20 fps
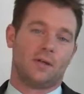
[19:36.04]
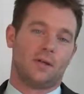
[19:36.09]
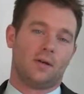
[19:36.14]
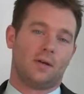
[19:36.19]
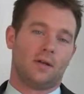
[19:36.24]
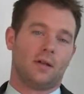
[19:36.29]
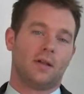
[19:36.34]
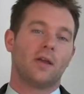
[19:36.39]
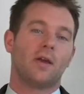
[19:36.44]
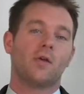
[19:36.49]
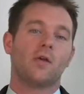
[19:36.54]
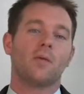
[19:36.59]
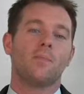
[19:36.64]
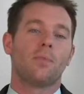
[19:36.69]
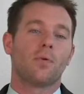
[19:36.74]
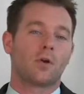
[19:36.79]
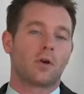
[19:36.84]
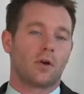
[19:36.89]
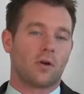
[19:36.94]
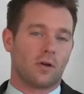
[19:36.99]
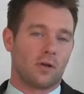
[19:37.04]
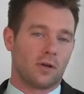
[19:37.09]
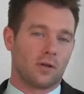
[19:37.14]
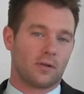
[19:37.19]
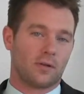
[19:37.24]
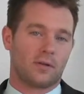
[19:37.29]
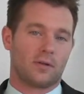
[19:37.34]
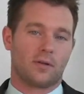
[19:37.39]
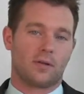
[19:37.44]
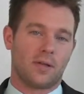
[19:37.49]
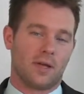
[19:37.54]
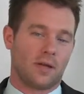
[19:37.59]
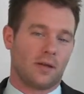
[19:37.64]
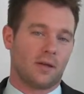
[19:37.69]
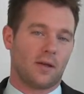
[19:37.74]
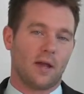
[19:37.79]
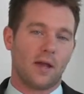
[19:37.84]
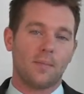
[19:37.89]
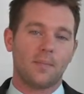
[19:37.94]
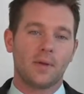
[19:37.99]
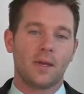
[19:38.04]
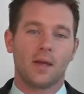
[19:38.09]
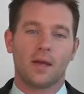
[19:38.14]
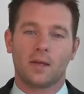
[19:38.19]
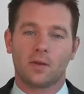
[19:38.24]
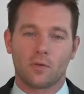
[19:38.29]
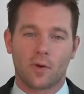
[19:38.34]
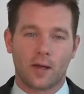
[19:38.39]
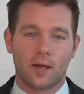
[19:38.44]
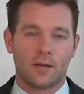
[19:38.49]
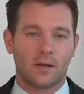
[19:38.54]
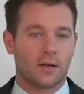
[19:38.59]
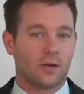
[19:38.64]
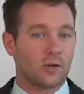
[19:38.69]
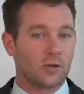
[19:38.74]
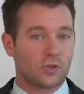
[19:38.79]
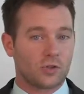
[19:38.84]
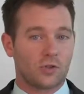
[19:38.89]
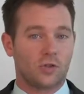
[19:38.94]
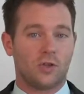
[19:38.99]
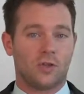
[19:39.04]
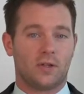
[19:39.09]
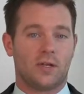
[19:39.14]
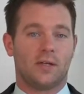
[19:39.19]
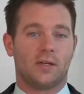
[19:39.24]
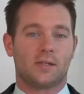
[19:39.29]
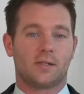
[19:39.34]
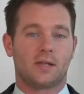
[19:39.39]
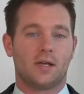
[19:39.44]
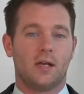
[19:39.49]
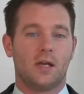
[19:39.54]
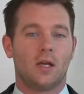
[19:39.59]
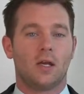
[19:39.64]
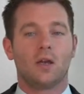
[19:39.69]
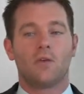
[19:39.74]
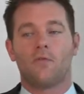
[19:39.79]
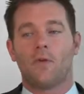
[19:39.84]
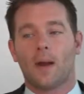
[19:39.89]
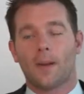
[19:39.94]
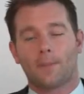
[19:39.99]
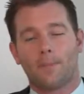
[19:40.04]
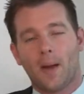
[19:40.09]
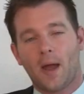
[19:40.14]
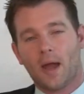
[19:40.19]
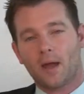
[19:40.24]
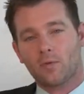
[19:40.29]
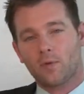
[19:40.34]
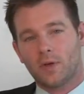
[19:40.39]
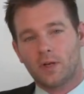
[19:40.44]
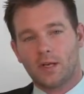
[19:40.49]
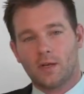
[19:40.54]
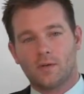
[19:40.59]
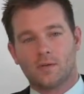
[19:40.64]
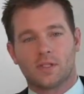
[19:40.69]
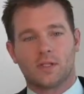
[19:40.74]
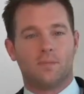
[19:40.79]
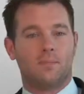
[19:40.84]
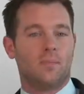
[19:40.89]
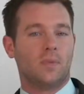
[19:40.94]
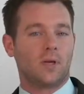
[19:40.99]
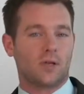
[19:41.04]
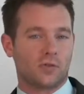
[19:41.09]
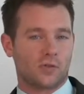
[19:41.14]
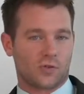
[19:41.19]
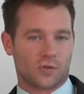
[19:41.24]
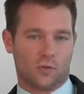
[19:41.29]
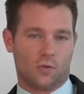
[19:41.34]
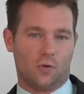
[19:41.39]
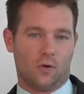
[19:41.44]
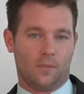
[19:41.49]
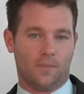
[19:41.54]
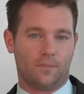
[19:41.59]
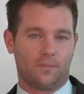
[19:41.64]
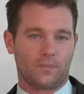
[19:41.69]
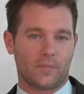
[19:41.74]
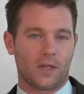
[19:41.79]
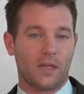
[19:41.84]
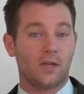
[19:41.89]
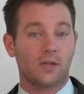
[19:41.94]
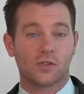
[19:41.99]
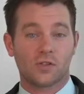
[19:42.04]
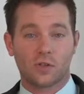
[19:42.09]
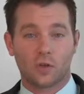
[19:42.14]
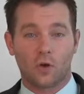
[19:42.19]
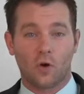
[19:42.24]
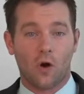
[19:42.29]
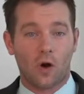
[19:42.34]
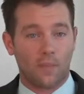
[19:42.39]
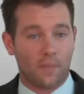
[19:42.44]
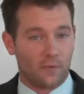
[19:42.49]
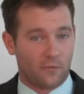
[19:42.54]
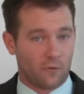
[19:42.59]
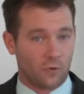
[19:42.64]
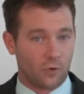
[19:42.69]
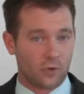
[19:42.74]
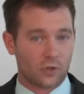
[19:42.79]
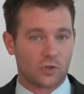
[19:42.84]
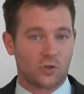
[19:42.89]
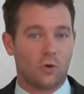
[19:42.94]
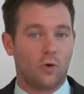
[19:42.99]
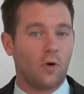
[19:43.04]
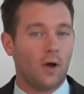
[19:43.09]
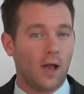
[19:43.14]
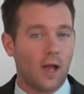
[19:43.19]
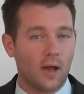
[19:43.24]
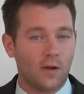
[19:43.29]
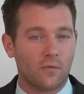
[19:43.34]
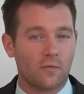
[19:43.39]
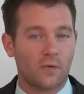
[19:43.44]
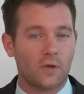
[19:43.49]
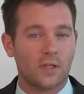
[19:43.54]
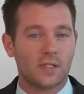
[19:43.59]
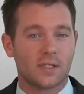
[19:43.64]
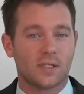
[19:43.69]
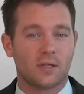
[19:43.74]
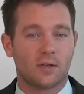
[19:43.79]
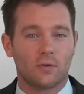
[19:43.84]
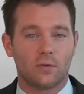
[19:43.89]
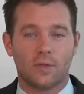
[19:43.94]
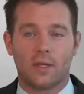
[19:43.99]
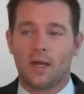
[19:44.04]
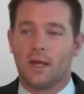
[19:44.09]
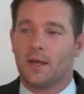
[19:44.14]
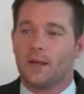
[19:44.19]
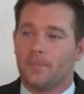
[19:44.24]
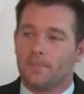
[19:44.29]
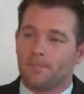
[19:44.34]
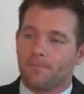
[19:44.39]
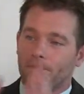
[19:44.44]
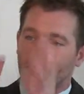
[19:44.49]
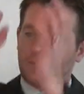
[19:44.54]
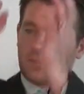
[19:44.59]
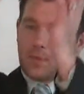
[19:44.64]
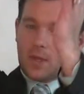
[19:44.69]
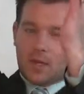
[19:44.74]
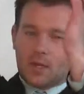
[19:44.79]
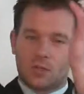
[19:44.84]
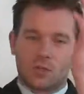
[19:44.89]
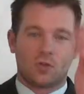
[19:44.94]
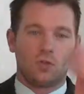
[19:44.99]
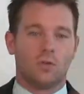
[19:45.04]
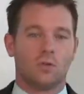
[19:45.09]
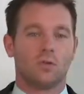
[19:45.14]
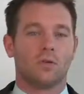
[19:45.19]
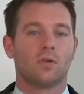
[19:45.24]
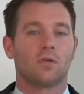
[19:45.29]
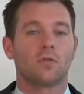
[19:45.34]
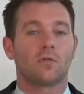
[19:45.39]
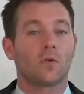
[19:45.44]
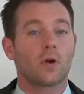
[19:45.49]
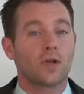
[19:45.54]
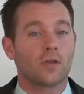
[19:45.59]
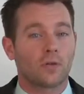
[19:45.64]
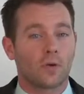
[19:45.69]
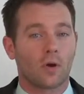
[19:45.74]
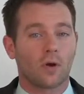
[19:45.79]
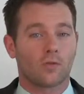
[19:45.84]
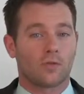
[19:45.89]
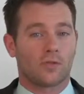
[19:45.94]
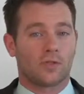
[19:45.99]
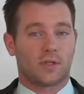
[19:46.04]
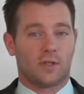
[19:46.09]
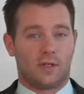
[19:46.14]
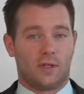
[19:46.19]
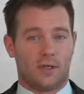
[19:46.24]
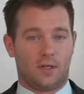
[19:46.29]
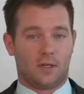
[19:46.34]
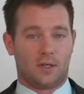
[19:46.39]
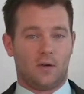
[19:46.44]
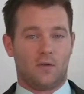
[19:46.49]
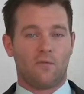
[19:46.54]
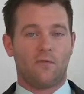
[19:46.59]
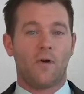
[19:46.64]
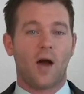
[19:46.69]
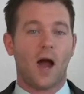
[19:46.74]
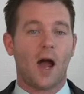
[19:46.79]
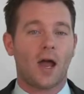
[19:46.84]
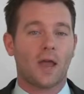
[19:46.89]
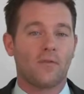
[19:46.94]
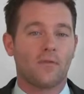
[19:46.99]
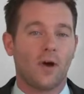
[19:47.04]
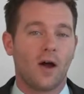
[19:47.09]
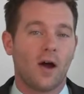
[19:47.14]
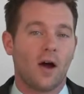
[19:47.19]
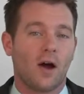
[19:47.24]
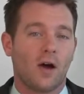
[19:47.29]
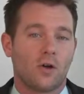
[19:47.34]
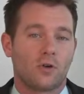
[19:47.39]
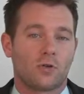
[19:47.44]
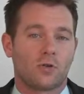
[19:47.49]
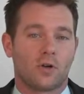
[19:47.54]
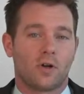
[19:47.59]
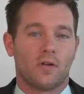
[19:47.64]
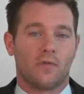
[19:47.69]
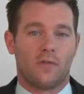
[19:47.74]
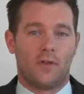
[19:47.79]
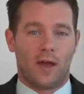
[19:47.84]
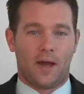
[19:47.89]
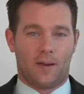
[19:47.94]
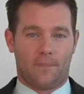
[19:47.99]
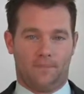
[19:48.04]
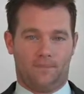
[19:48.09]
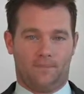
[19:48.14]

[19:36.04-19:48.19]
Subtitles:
Larry Bird, the NBA great, understood this. In fact, back when he was in middle school, he used to go out before school every single day and shoot free throws. 500 of them.